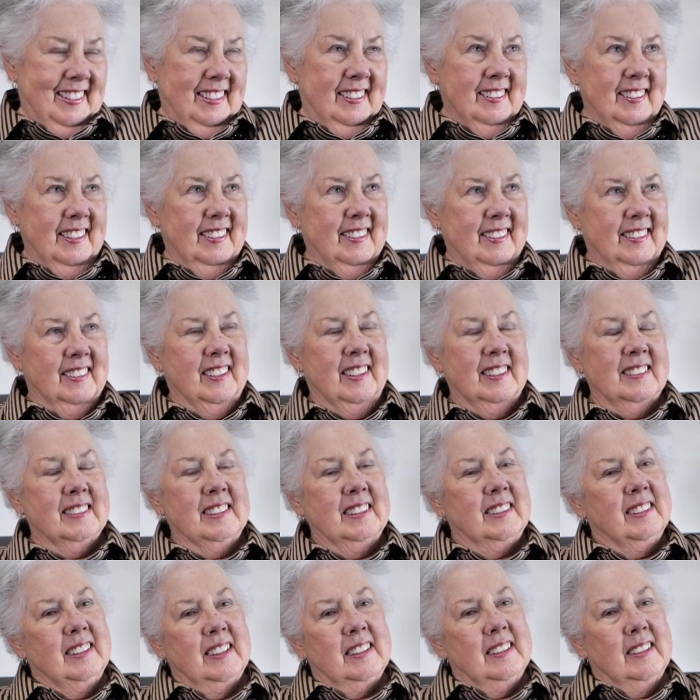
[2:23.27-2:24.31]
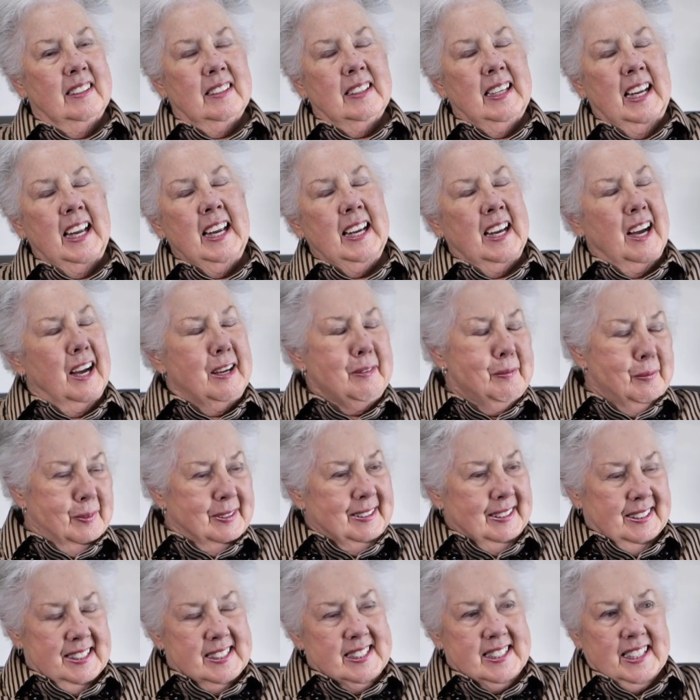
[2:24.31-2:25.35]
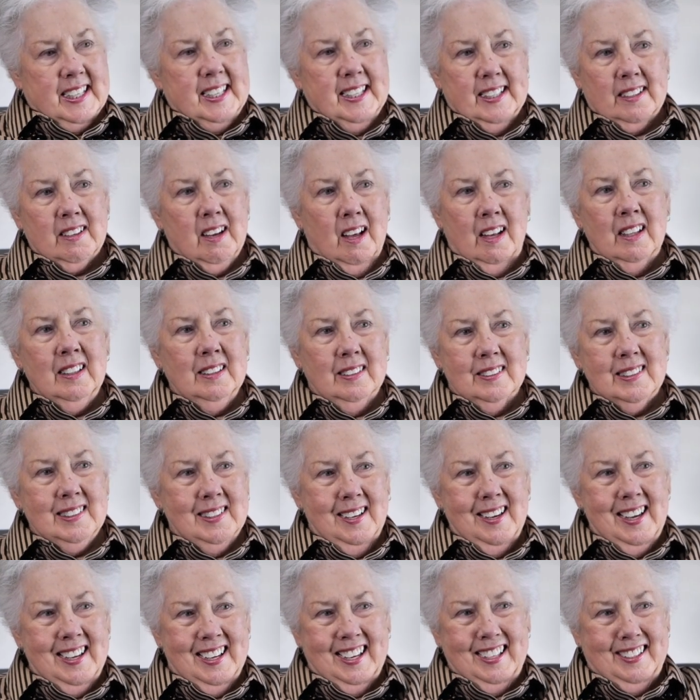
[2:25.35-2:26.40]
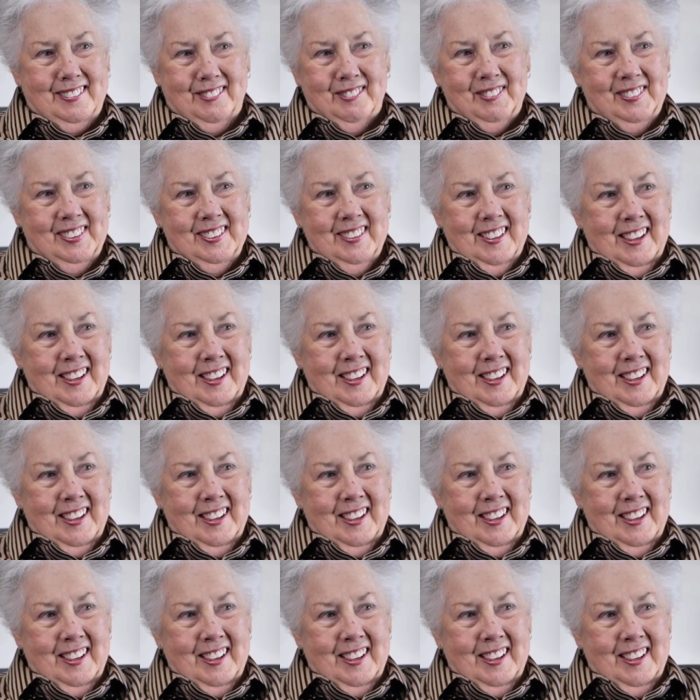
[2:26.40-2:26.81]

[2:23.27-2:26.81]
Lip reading: And I thought, hey, I'm with this kid all the time,